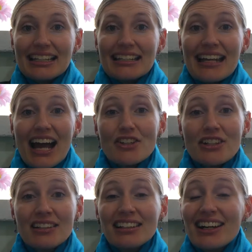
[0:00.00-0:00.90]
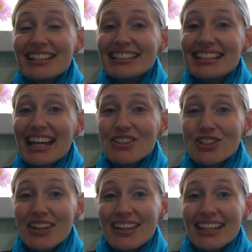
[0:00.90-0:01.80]

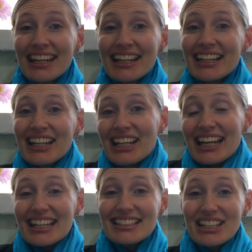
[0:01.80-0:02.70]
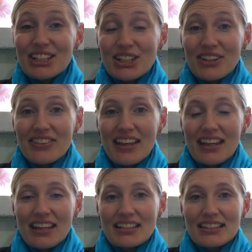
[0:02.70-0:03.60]
Nationalisation. Is it a good
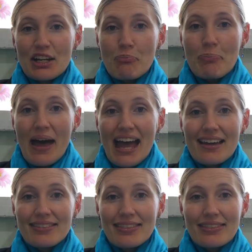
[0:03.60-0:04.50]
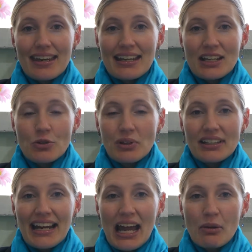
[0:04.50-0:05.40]
thing? Is it a bad thing? Will
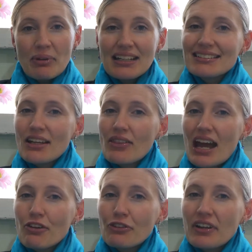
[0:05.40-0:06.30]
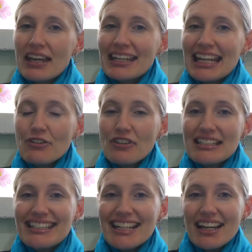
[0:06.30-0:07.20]
it happen in South Africa? And if
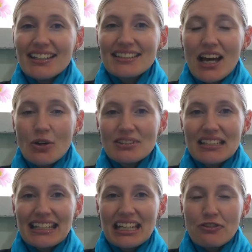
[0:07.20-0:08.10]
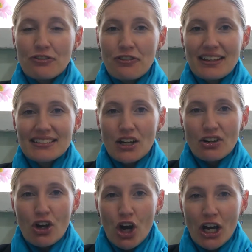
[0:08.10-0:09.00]
it does, how is it going to affect
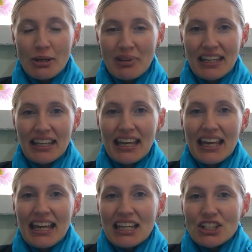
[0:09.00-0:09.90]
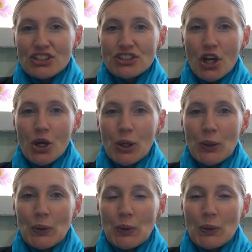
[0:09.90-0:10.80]
our economy?
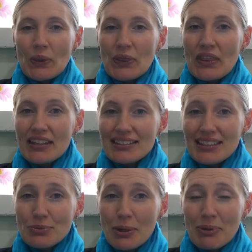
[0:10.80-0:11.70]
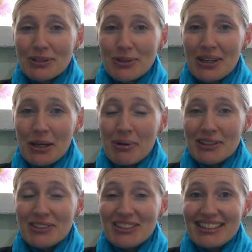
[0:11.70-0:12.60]
So this is what we're talking
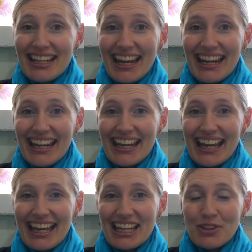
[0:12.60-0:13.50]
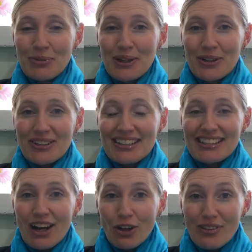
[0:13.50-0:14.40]
about today, and we are
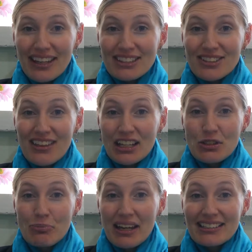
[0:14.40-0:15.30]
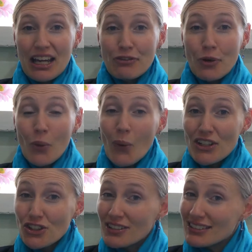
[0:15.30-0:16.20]
delving into that debate. Have
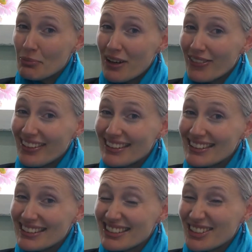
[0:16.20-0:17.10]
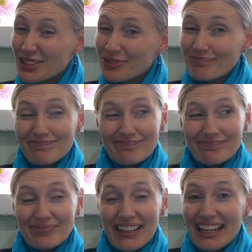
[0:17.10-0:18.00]
questions about this?
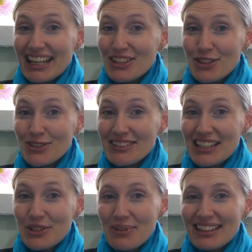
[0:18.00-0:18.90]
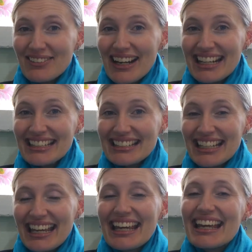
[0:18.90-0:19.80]
Issues that you want to raise?
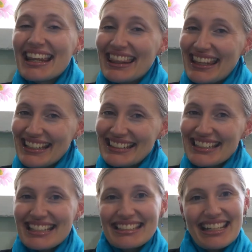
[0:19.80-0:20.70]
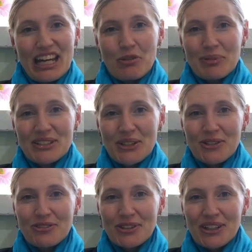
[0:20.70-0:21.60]
This is the
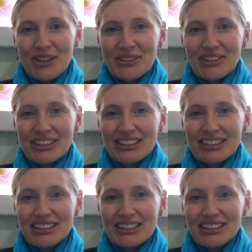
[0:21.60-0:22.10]
episode for you.